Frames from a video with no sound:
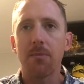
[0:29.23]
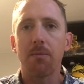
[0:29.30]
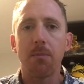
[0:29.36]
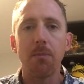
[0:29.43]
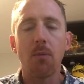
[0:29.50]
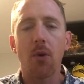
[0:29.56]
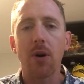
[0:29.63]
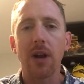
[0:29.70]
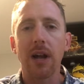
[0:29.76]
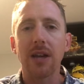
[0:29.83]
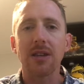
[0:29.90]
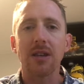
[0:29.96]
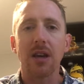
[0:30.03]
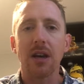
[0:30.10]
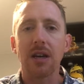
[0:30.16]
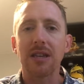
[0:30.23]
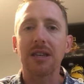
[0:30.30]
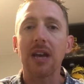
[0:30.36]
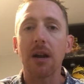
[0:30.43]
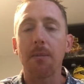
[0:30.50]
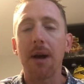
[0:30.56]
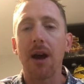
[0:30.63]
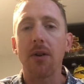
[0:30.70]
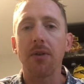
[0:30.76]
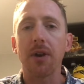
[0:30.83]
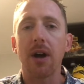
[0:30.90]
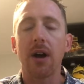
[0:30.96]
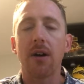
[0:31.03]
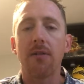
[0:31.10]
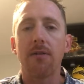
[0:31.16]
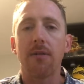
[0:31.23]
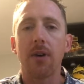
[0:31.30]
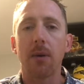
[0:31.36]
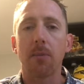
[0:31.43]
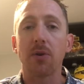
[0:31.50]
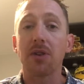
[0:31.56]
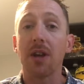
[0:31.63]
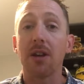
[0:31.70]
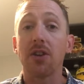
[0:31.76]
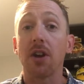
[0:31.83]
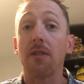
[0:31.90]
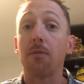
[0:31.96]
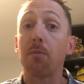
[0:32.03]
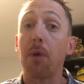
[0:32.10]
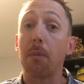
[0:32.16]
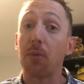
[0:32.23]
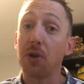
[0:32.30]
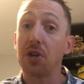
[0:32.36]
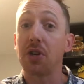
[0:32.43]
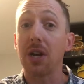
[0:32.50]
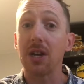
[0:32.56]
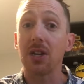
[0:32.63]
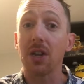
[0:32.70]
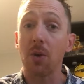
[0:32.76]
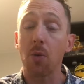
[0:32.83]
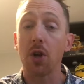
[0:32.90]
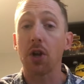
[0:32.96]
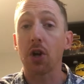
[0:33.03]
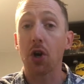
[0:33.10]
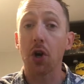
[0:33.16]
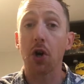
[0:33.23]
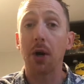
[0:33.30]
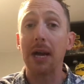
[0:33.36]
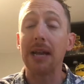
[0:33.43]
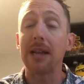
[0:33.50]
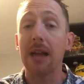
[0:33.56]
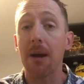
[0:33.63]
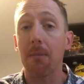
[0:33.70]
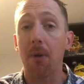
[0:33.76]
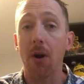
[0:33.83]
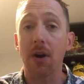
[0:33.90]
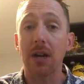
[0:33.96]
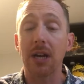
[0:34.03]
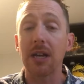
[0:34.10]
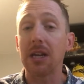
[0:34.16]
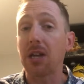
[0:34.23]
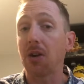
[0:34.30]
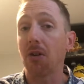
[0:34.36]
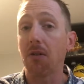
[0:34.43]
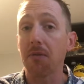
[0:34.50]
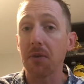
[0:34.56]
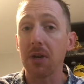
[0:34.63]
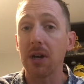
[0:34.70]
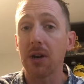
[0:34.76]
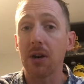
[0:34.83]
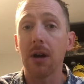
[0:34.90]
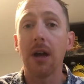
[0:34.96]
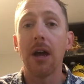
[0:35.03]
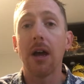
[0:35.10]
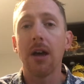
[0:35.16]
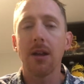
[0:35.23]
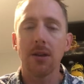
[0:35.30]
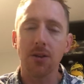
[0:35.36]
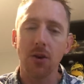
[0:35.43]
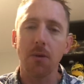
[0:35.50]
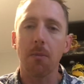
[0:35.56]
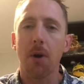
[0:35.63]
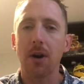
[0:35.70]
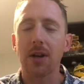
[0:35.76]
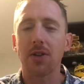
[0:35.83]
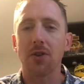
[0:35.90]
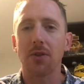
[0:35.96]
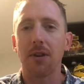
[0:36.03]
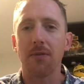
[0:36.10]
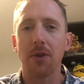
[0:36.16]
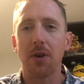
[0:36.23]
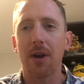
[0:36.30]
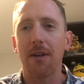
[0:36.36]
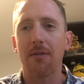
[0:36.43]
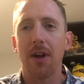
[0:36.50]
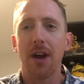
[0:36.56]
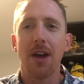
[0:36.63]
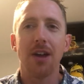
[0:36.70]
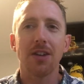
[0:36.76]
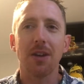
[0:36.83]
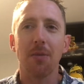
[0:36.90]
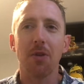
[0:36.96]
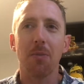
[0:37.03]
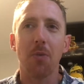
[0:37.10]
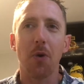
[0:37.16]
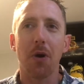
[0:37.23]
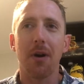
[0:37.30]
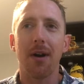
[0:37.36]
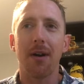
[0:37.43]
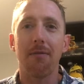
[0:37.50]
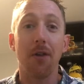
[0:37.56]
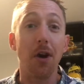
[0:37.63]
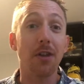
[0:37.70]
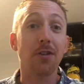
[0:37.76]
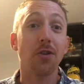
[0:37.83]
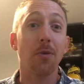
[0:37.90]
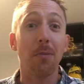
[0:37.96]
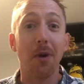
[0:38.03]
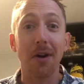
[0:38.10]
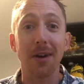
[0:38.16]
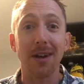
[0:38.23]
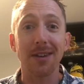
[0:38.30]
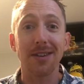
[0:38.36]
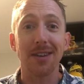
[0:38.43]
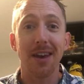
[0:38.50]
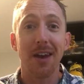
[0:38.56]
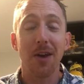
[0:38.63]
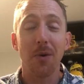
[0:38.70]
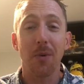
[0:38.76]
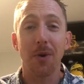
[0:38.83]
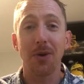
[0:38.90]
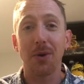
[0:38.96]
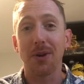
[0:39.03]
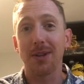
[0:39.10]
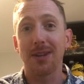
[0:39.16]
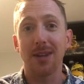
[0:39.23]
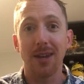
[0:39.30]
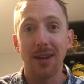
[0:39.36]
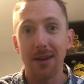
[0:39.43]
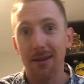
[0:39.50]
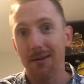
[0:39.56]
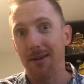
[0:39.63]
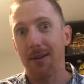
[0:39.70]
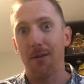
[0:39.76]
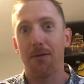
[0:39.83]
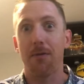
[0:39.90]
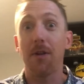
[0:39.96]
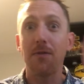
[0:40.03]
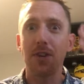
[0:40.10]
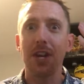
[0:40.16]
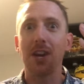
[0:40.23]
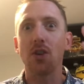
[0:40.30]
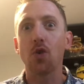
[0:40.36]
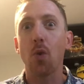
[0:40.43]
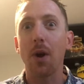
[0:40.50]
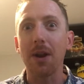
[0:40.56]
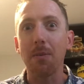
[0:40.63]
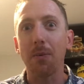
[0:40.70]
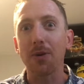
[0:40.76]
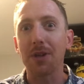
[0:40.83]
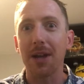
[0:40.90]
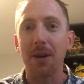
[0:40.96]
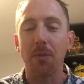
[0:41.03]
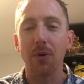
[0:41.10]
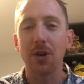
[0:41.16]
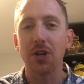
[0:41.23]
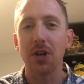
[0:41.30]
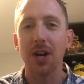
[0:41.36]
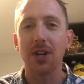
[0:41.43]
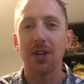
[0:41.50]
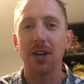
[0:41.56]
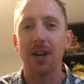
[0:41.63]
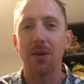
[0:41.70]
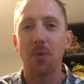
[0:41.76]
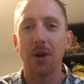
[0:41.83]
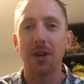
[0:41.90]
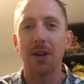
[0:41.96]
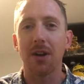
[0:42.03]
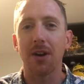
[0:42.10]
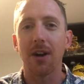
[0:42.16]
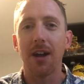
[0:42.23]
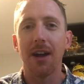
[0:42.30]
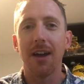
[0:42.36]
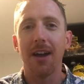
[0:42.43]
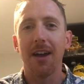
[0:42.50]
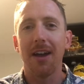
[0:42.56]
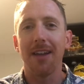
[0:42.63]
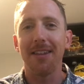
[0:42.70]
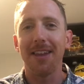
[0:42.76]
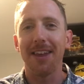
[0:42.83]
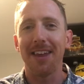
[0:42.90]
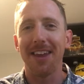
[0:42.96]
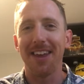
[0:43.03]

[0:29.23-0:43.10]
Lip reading: more or less a set amount of a percentage of appreciation that will occur in that market year over year. Certain markets are different. You have some of the more volatile markets where you could see 15-20% appreciation in one year and